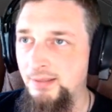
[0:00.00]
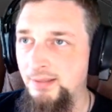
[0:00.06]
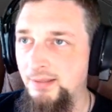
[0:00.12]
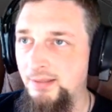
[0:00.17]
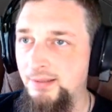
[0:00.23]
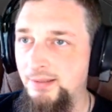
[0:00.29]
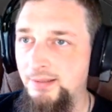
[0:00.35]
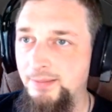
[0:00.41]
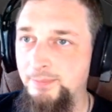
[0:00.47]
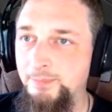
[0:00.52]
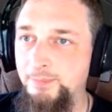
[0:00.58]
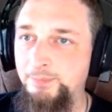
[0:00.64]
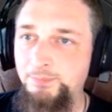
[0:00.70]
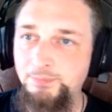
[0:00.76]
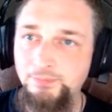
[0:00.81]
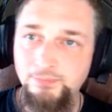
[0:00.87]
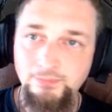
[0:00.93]

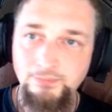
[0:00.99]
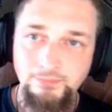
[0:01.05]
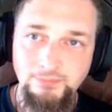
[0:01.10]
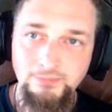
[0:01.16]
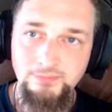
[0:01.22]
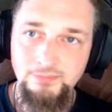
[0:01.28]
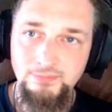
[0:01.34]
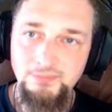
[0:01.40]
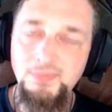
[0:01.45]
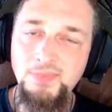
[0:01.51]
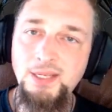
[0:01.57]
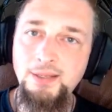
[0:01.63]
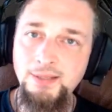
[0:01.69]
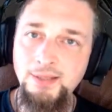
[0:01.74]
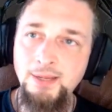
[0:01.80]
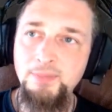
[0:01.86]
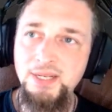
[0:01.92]

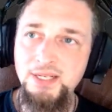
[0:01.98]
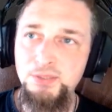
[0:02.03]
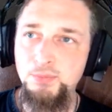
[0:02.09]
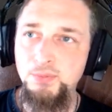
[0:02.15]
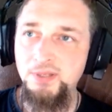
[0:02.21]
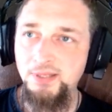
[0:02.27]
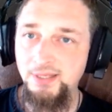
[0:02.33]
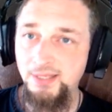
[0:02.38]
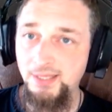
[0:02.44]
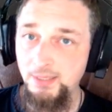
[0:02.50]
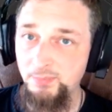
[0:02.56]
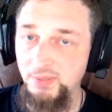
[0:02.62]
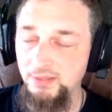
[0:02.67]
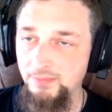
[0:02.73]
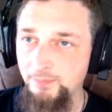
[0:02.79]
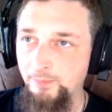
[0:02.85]
That means we're going to keep it.